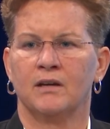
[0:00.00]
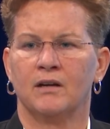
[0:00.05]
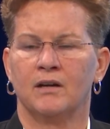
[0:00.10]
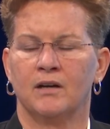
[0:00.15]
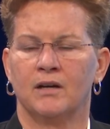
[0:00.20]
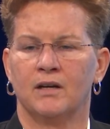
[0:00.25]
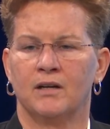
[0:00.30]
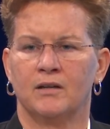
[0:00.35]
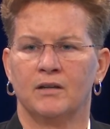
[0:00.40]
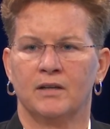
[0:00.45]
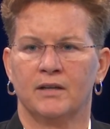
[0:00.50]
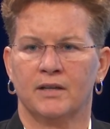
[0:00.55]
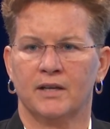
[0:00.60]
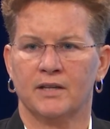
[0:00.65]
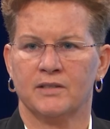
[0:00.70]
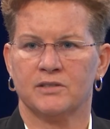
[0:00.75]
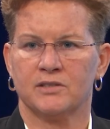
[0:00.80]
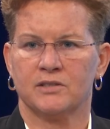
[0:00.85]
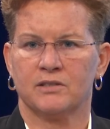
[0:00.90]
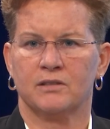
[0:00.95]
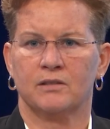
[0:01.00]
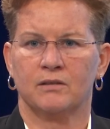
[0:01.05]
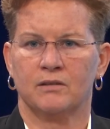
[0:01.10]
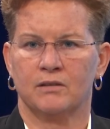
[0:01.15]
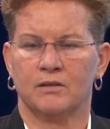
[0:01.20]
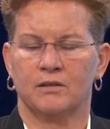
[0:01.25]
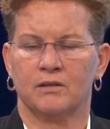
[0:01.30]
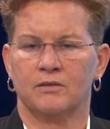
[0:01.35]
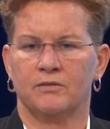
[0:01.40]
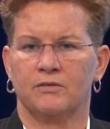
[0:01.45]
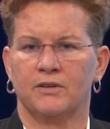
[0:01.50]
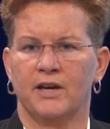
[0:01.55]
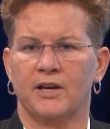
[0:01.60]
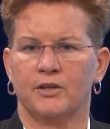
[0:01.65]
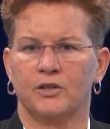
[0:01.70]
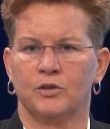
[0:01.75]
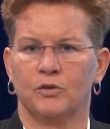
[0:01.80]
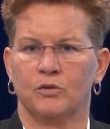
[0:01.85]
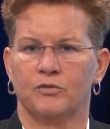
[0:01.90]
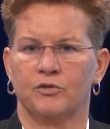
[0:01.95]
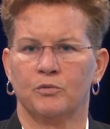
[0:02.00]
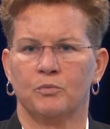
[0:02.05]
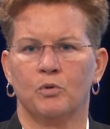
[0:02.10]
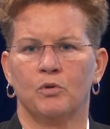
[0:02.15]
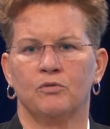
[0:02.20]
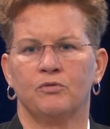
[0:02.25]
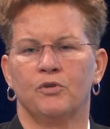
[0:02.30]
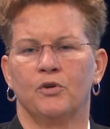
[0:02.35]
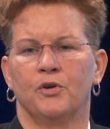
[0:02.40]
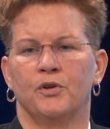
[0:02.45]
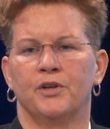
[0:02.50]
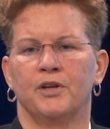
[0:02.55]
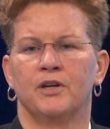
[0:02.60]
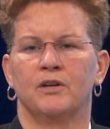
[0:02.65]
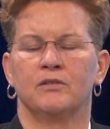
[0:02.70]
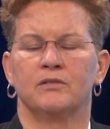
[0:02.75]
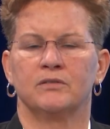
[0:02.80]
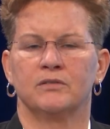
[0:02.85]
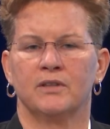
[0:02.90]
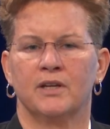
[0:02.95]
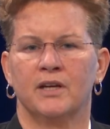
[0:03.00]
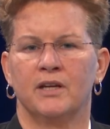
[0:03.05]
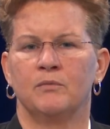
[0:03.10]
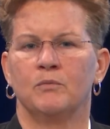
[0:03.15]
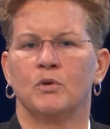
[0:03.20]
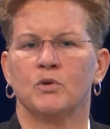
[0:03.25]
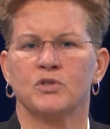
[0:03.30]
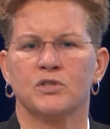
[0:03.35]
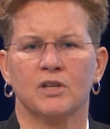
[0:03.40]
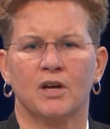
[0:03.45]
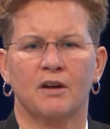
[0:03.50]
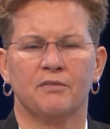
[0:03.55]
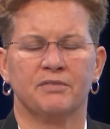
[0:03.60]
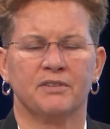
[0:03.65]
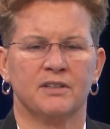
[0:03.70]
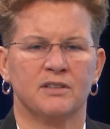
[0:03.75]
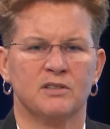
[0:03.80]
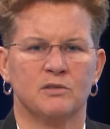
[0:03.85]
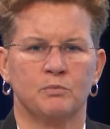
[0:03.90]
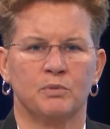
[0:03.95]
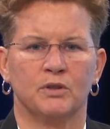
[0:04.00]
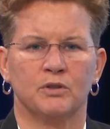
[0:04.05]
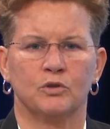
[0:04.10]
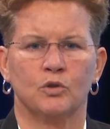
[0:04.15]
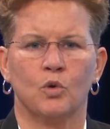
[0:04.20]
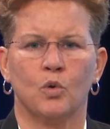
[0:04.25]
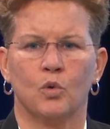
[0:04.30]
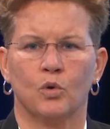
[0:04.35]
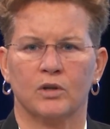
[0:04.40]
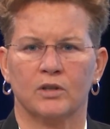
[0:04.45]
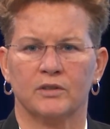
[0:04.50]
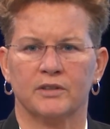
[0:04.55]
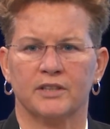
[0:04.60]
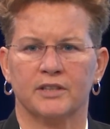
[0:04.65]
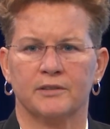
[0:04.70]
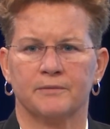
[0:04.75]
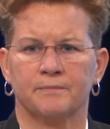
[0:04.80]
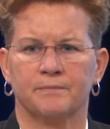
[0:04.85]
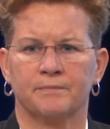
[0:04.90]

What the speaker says: against the value of your portfolio, and most often it's billed quarterly.